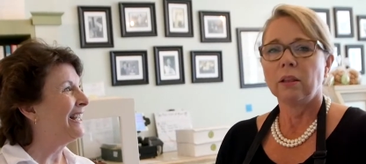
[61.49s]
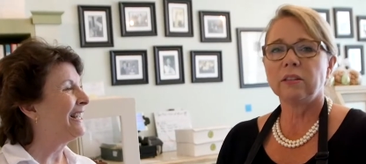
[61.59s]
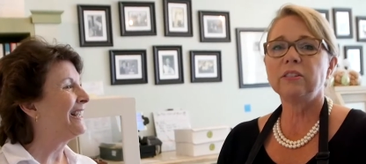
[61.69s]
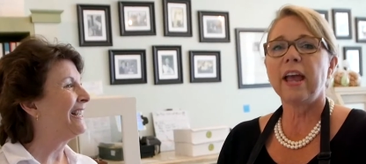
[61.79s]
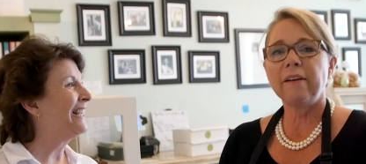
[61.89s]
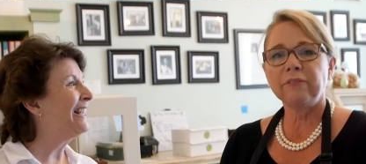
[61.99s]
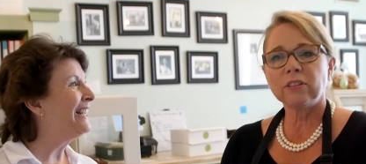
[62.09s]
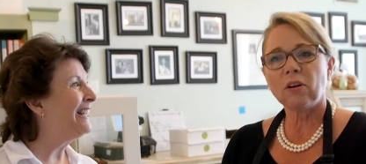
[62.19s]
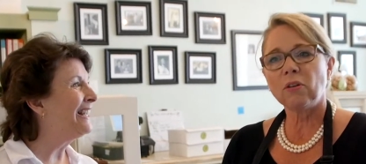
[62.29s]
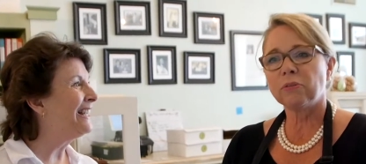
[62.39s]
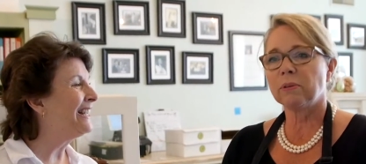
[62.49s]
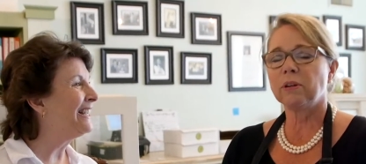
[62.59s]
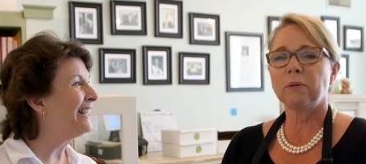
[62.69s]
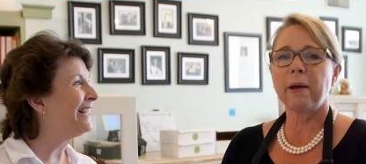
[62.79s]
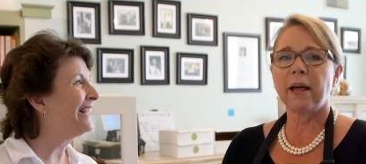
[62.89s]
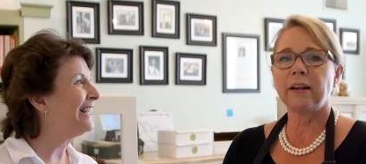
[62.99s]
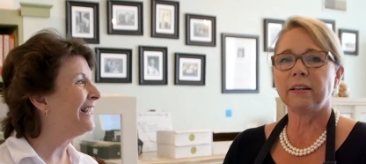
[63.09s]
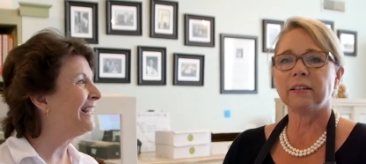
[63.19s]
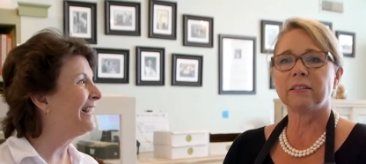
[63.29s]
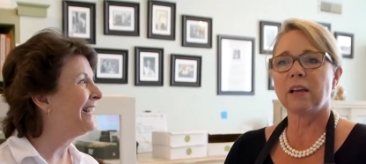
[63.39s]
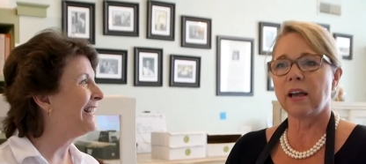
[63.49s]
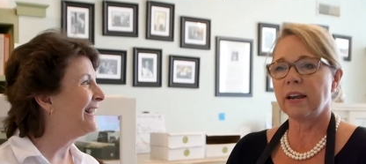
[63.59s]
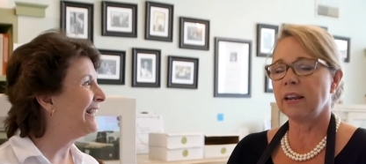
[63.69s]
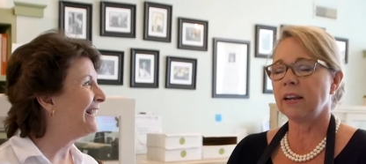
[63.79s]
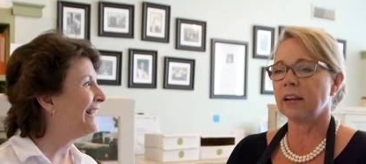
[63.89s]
Speaker 1: the staff is all thrilled about it and excited,